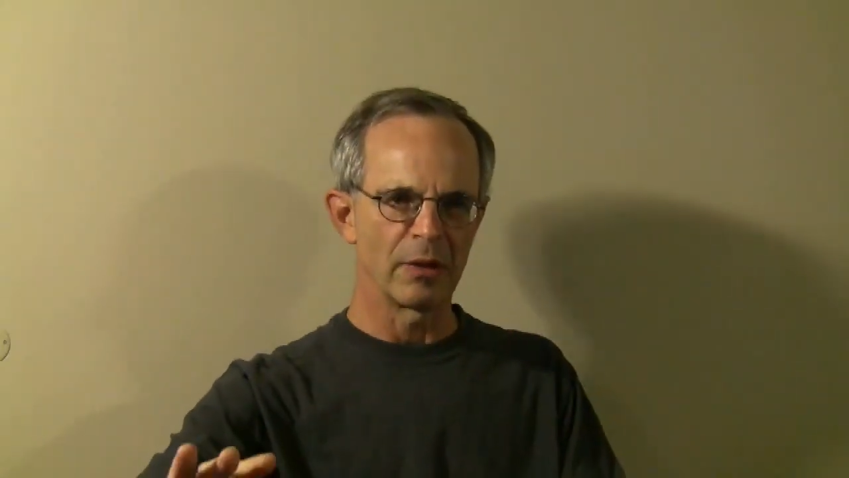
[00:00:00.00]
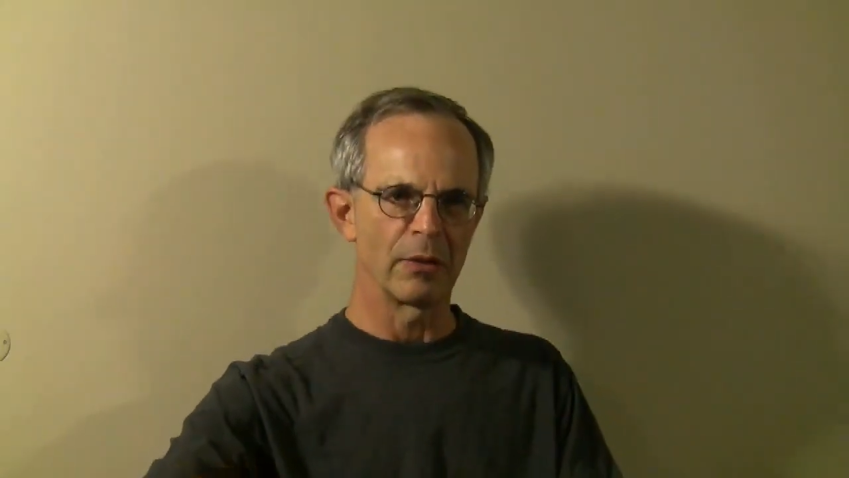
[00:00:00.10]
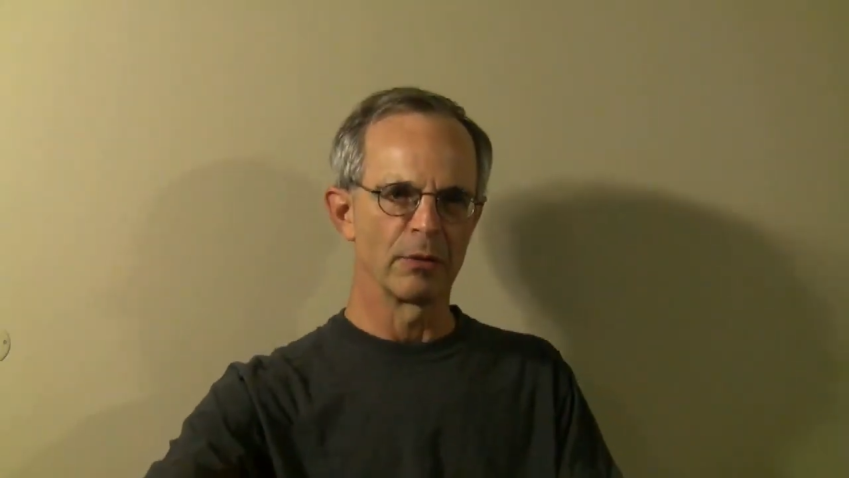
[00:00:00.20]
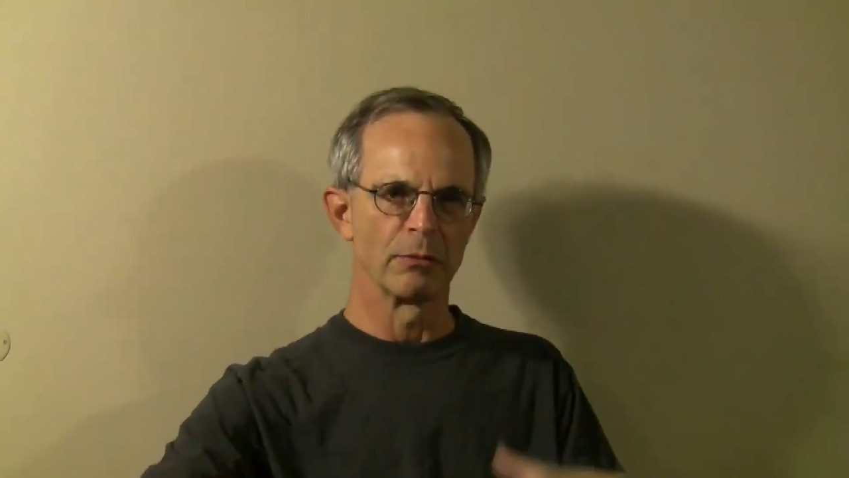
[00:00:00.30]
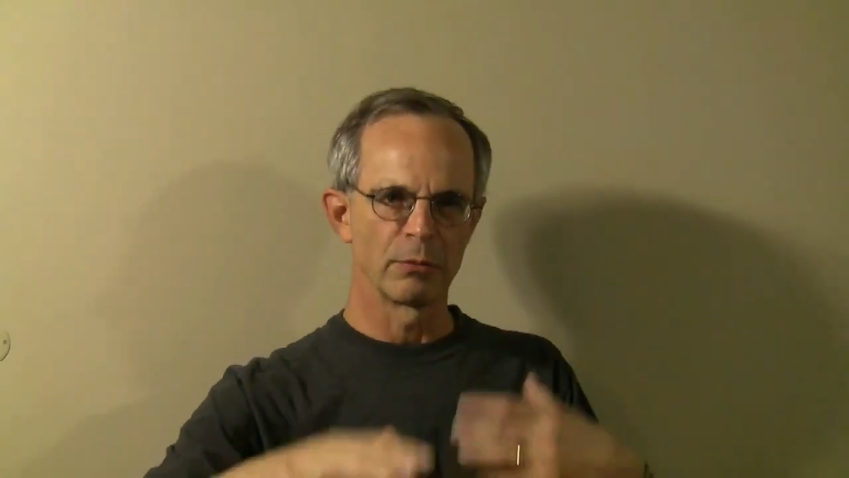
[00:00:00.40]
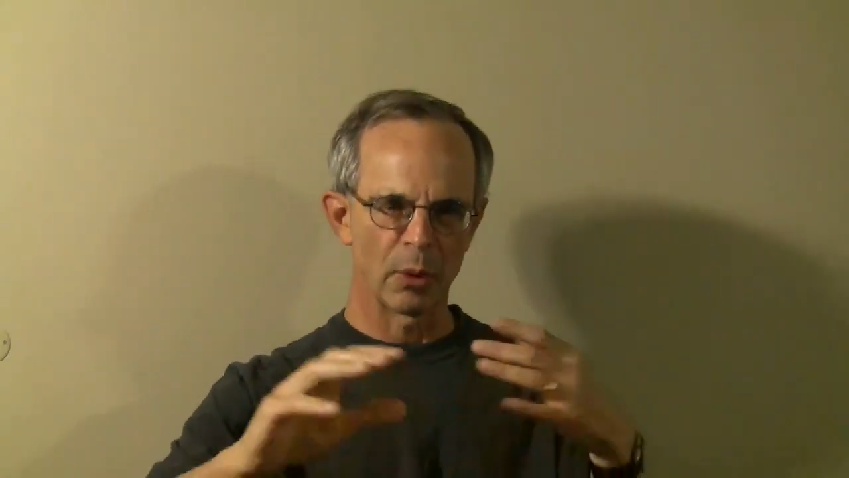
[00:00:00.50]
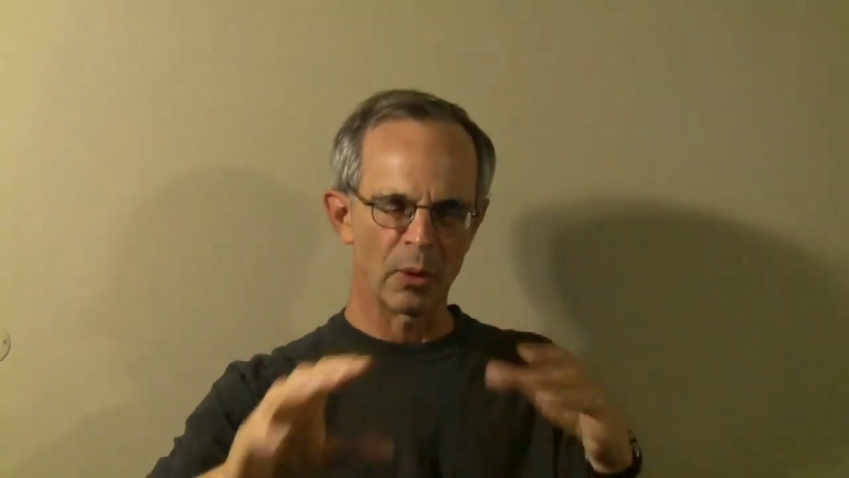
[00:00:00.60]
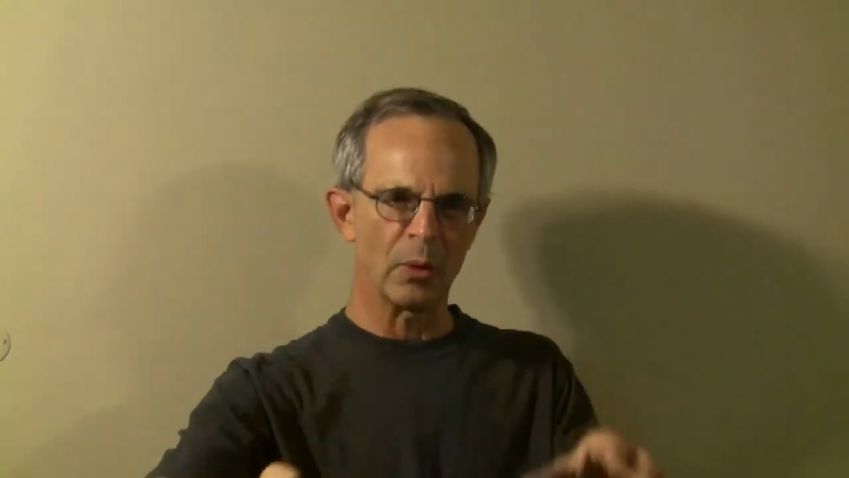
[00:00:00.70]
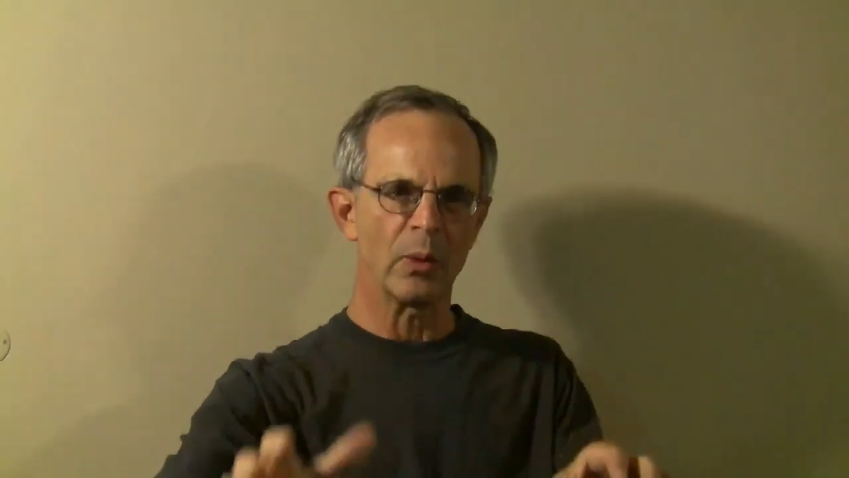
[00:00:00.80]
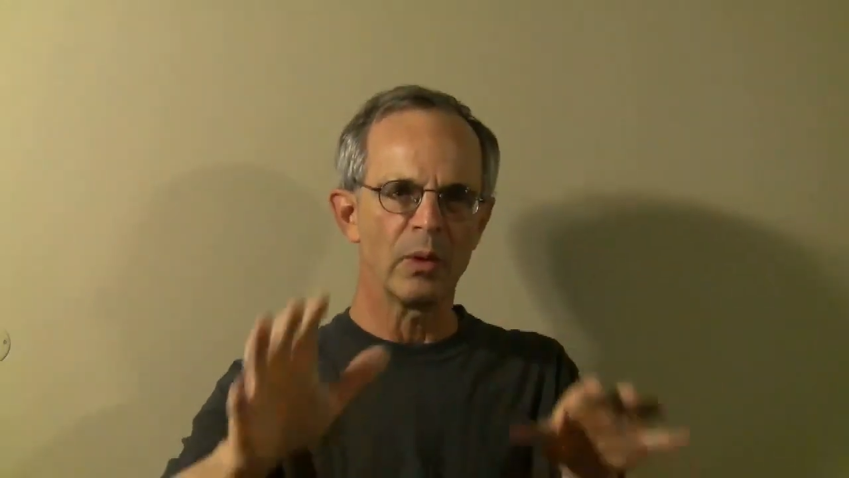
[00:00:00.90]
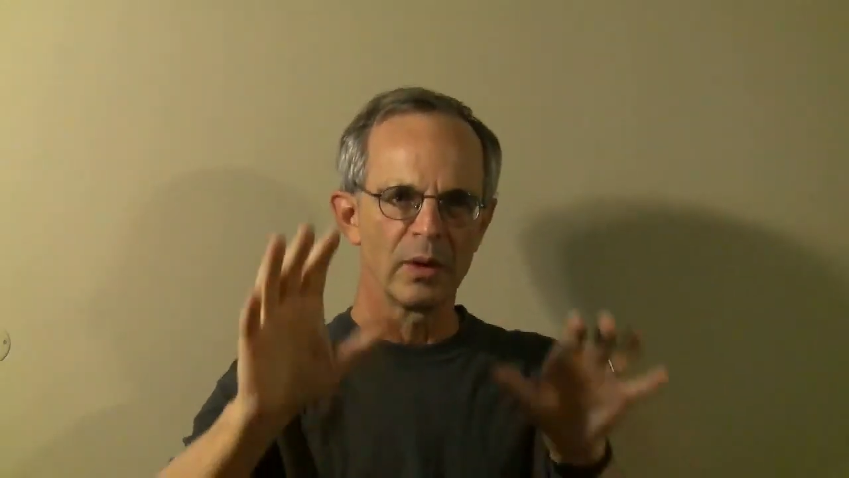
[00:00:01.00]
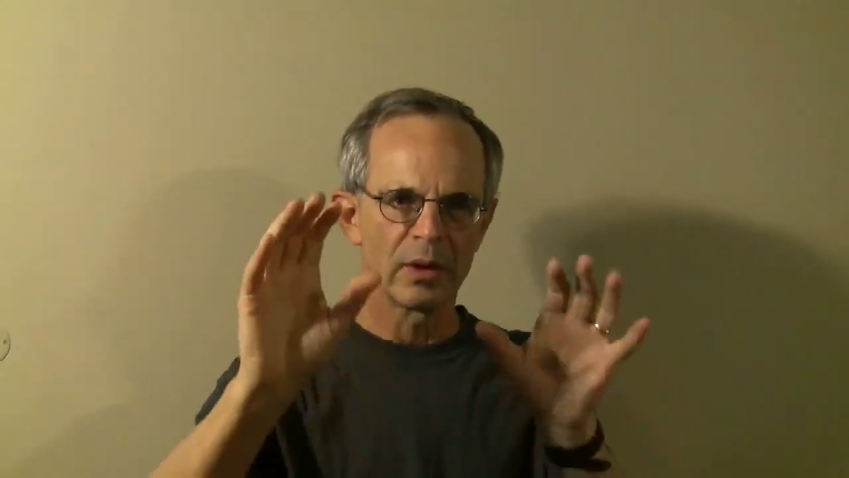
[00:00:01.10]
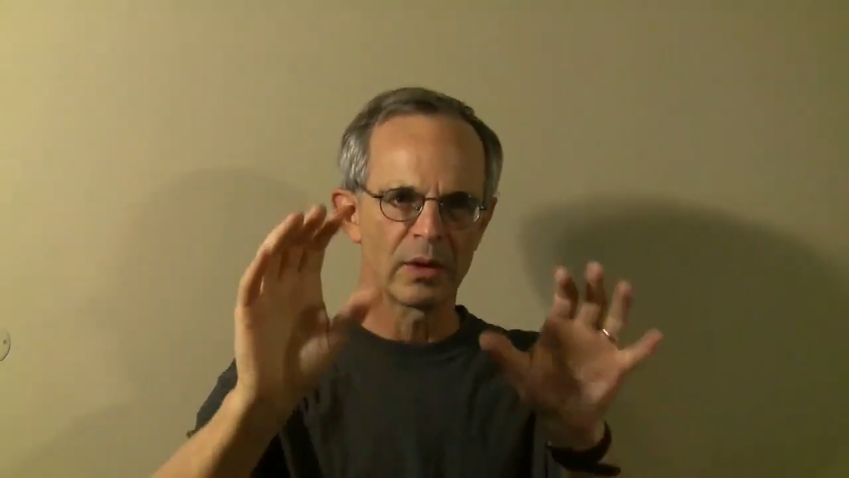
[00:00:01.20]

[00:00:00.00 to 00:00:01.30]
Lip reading: that the role